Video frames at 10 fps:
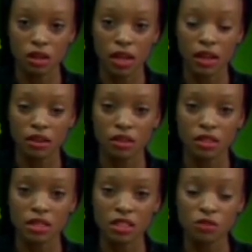And
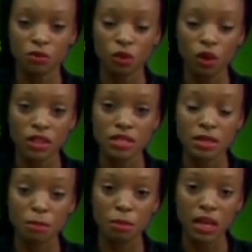this
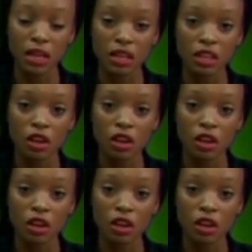focused mainly